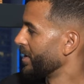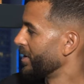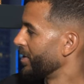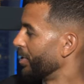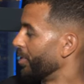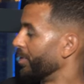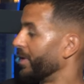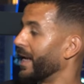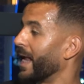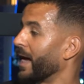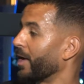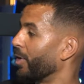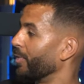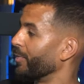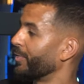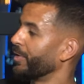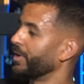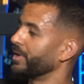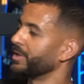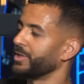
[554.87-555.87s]
you know, they lack
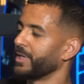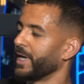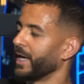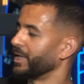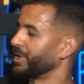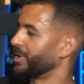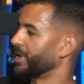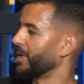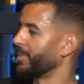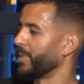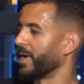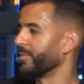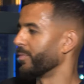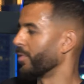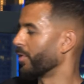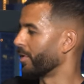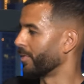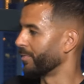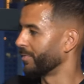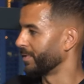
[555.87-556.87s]
confidence, you get in shape, you have
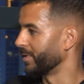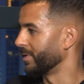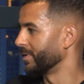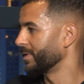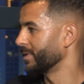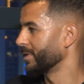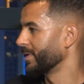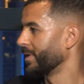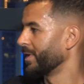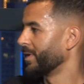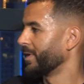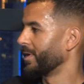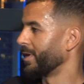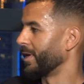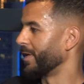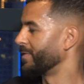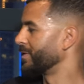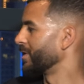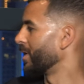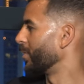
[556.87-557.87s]
more confidence.
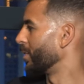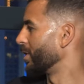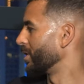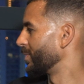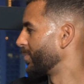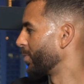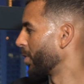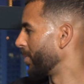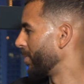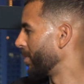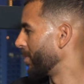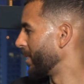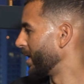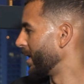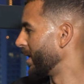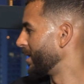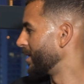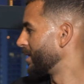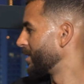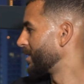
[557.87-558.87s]
If someone's problem
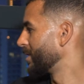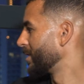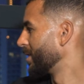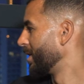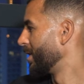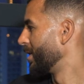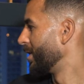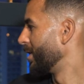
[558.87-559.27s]
is,